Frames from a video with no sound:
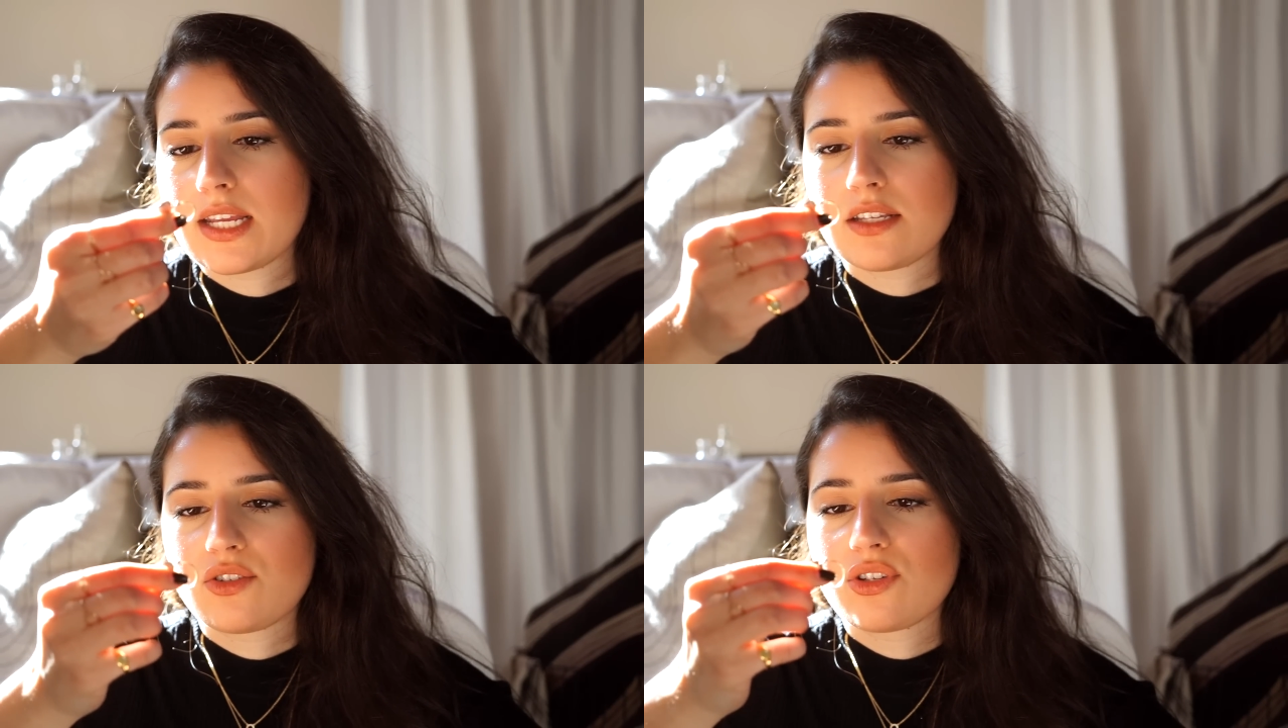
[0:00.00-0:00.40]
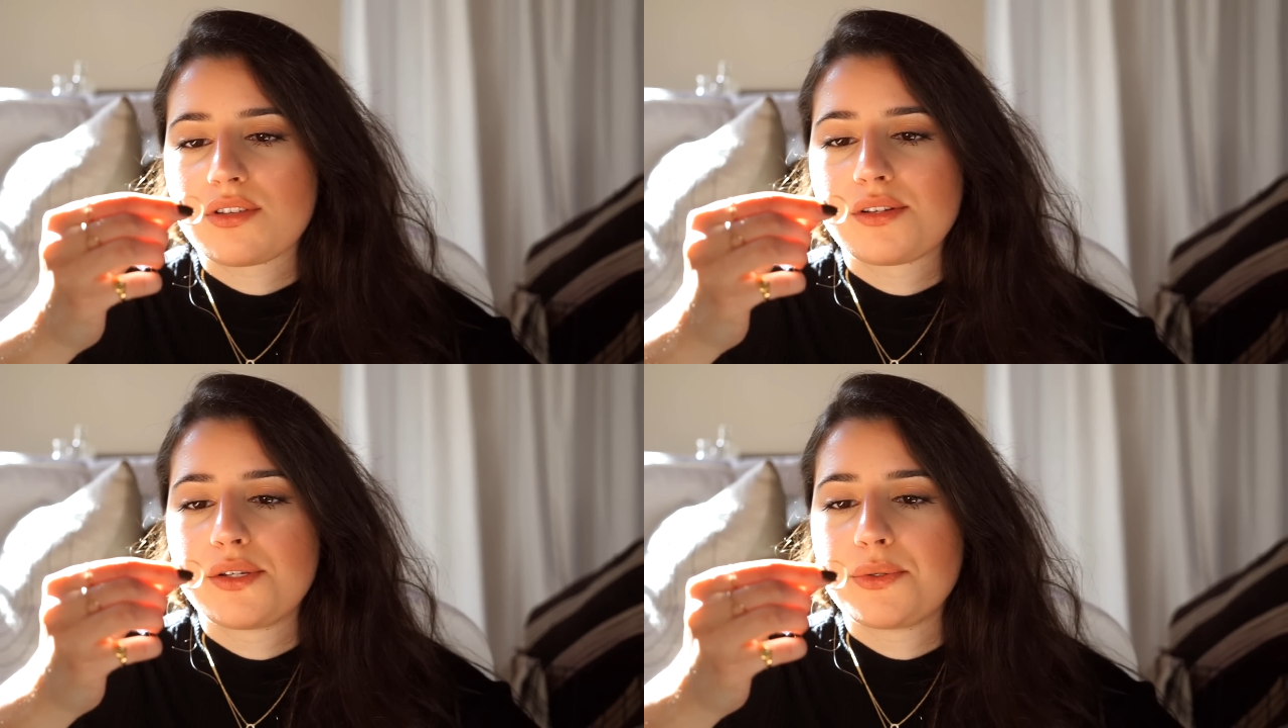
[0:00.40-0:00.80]
it is
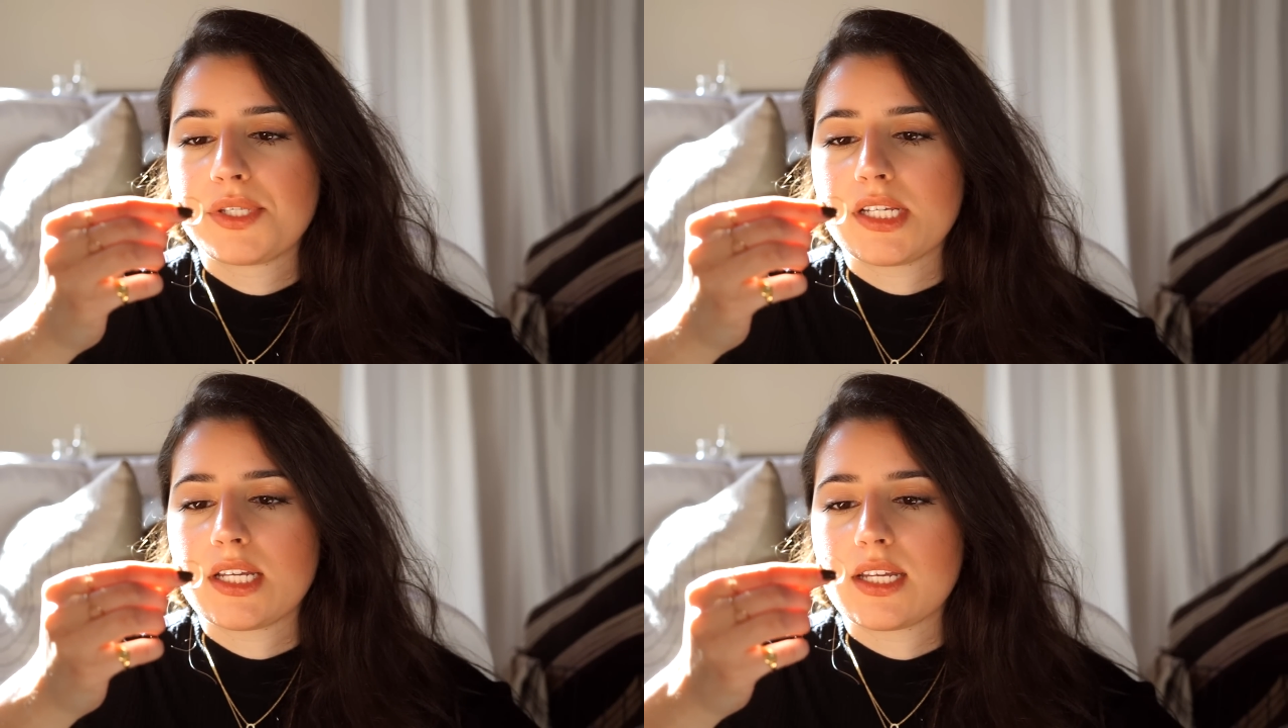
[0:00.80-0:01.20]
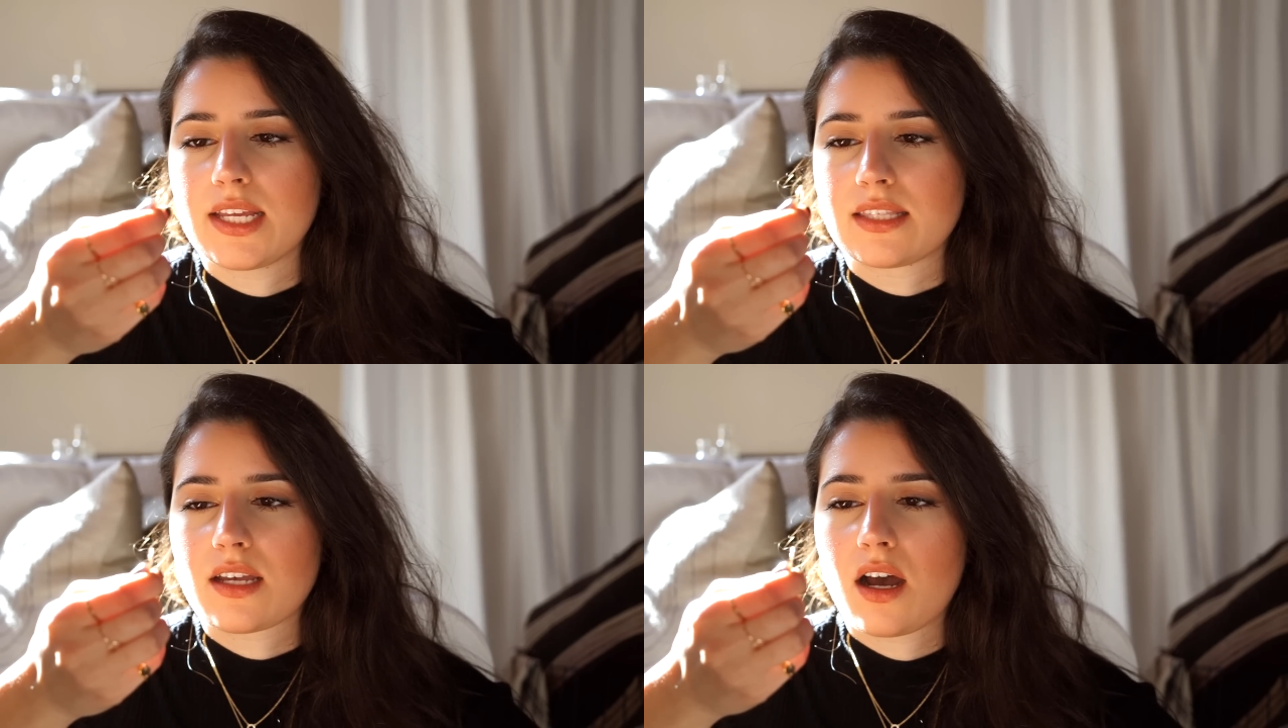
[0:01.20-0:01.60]
just losing
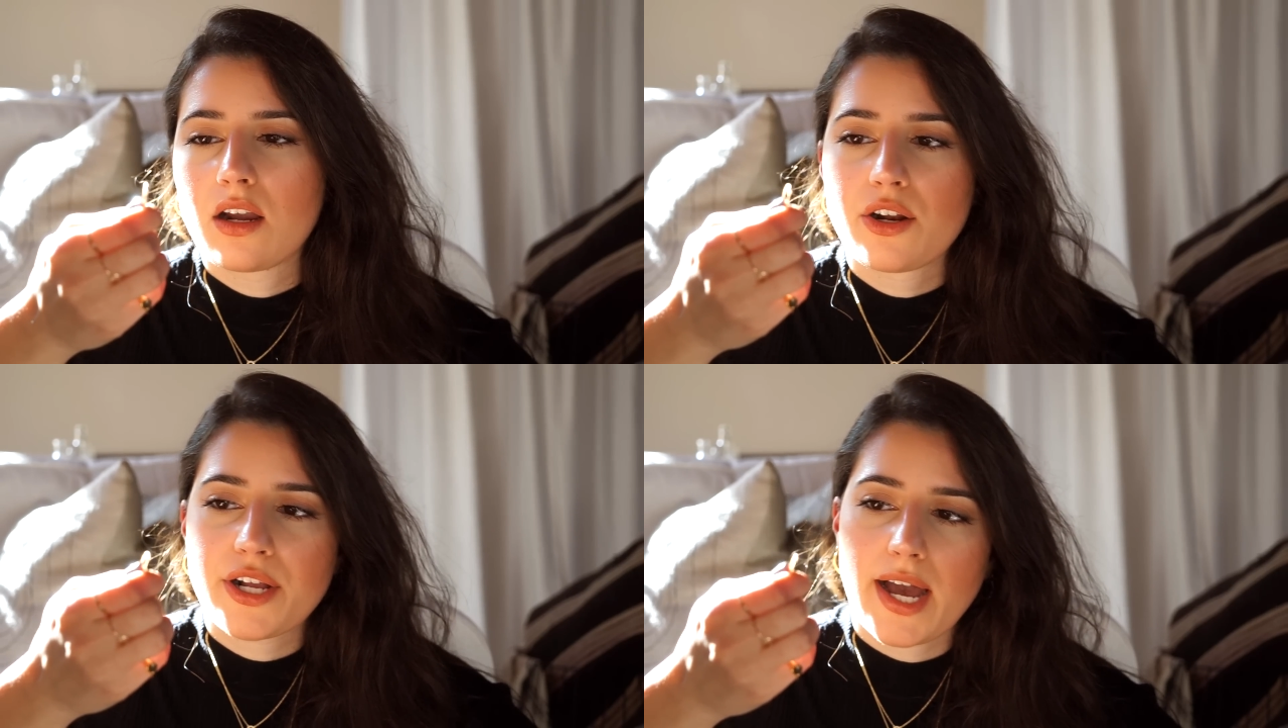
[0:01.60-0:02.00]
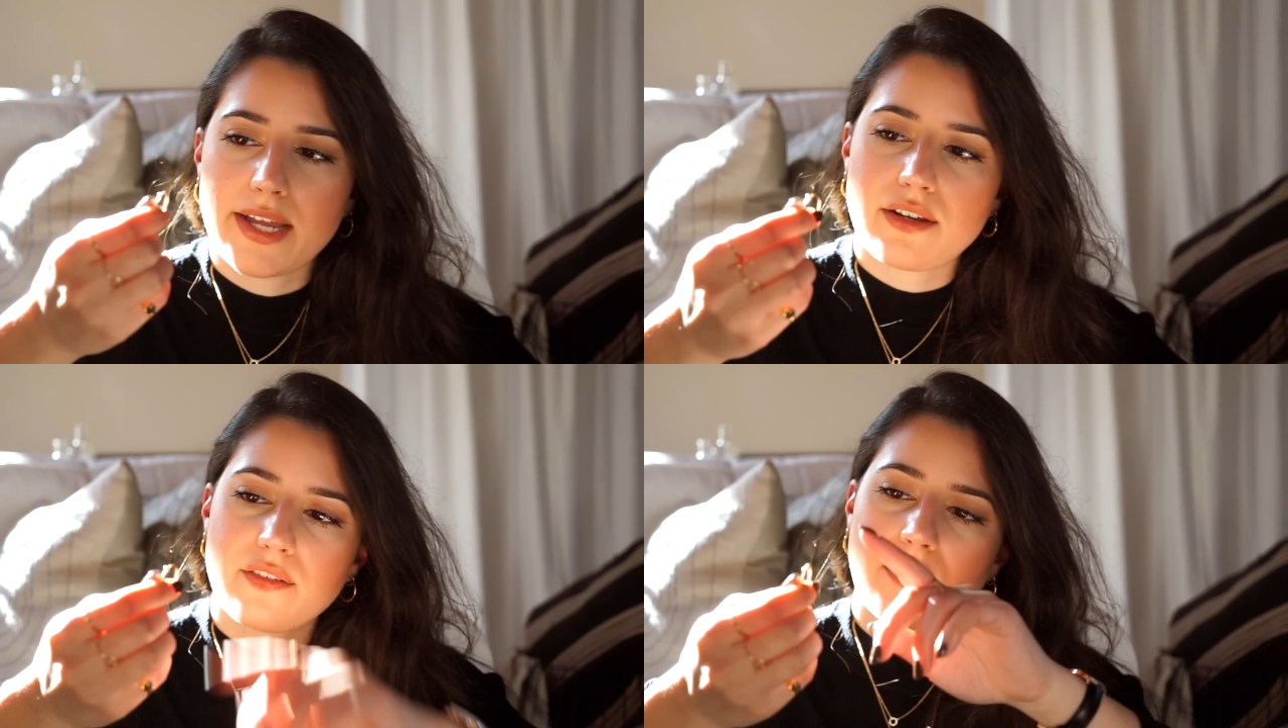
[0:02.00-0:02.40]
its color
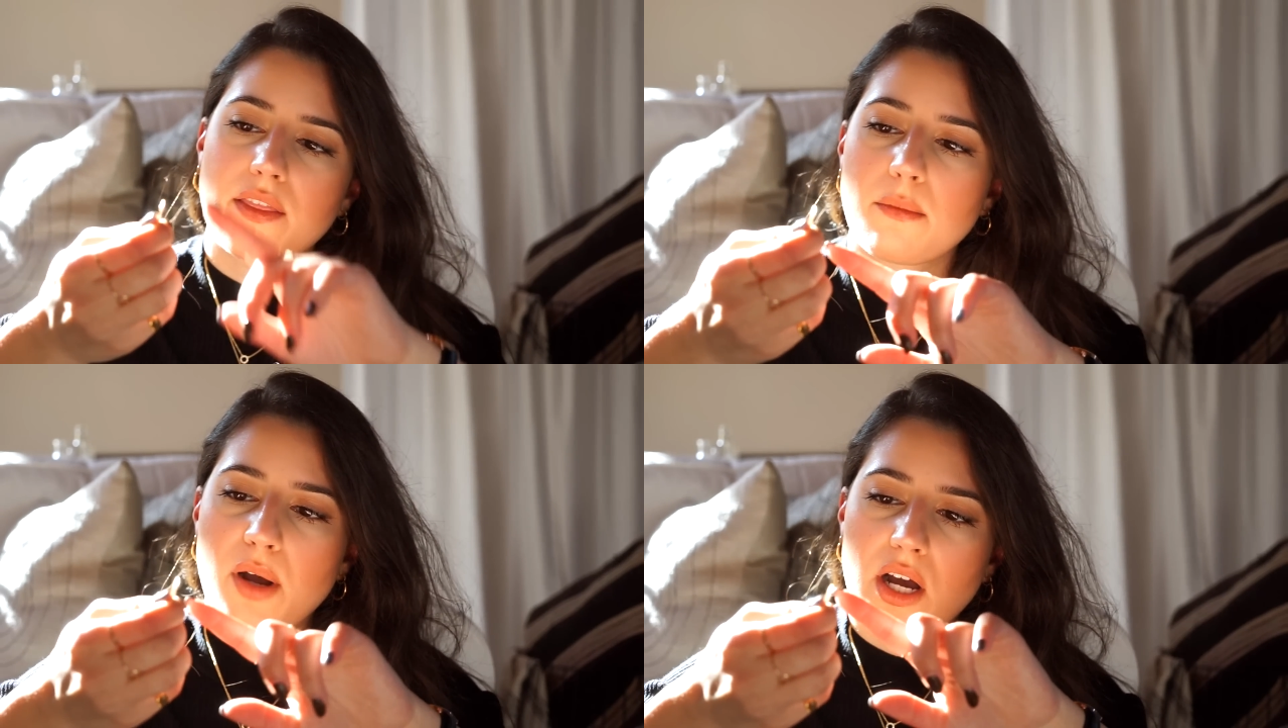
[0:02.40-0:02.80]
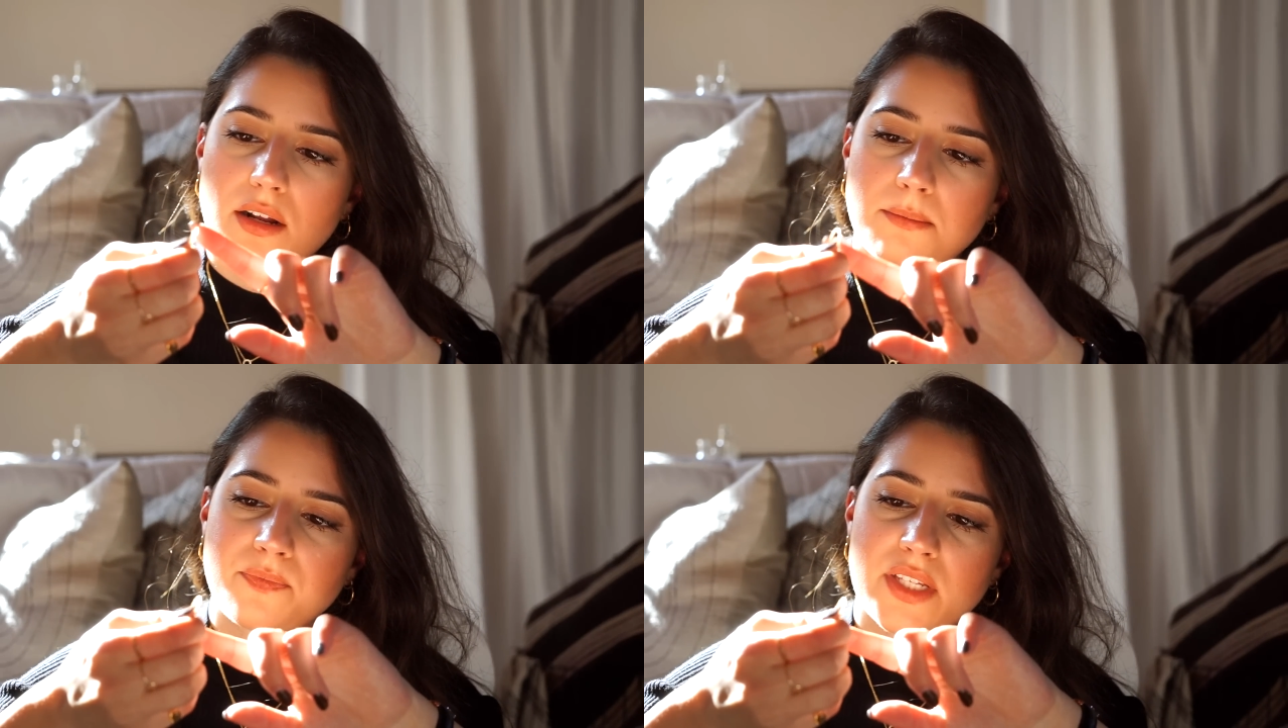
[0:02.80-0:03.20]
kind of on the
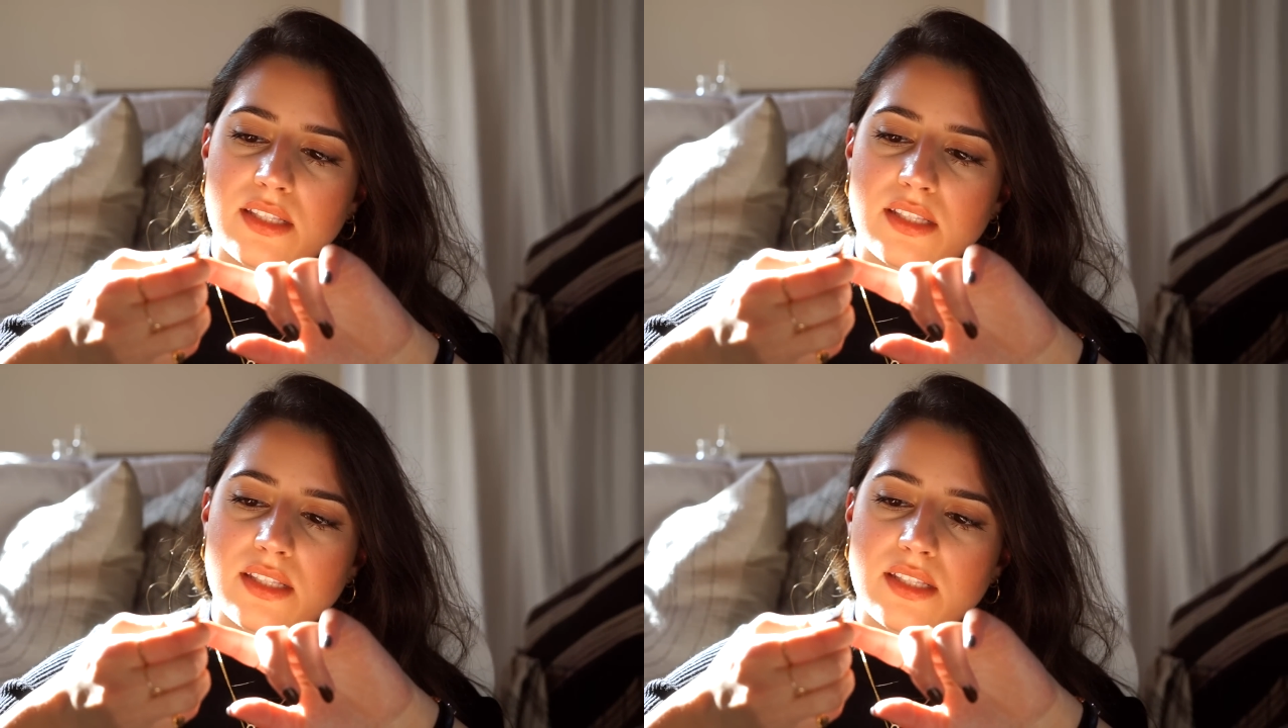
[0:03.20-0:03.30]
bottom.